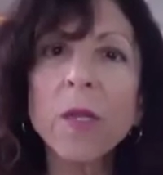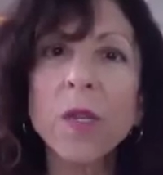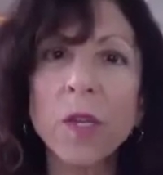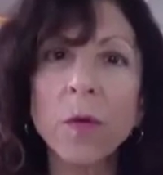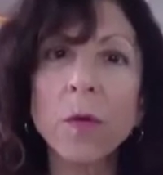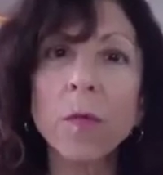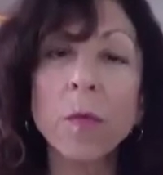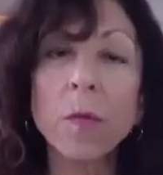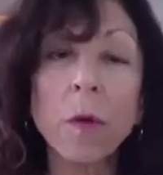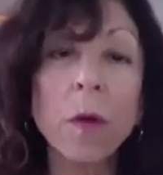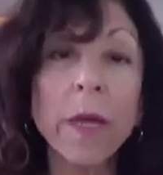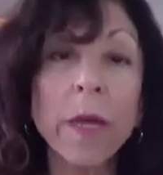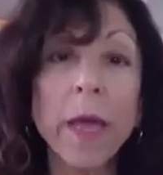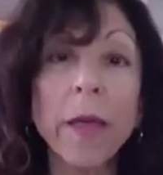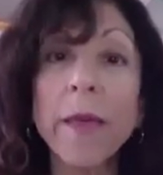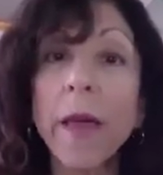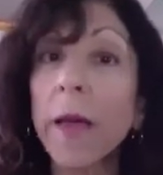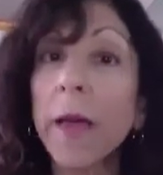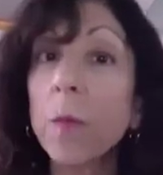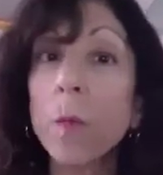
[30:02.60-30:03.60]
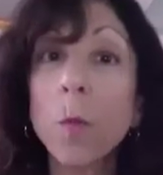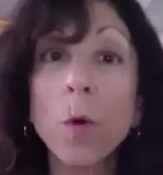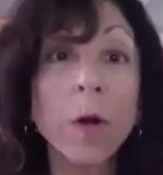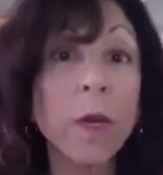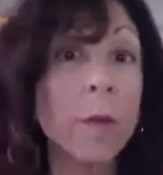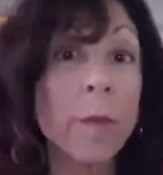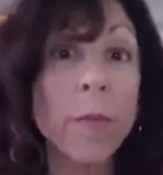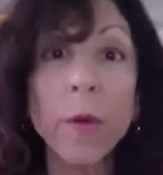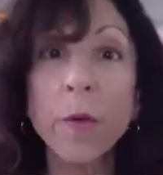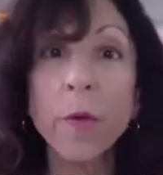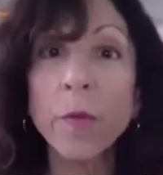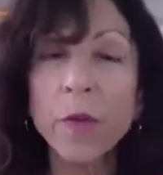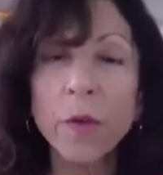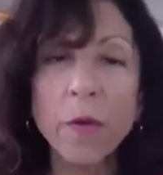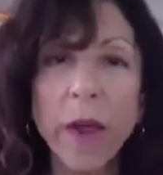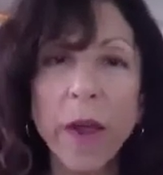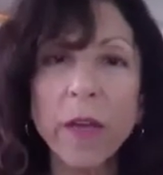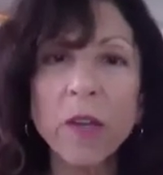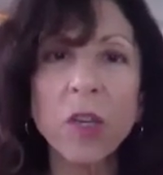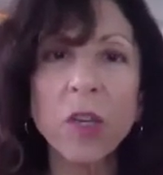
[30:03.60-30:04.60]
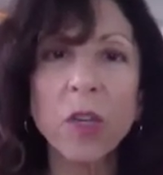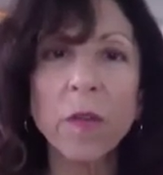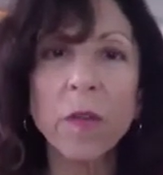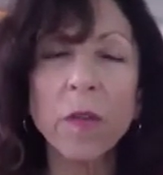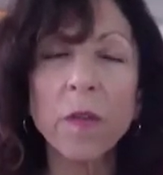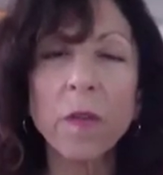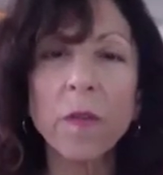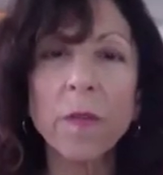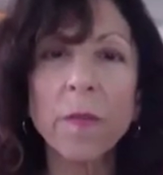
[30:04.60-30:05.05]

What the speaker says: you, okay? That can work in both directions.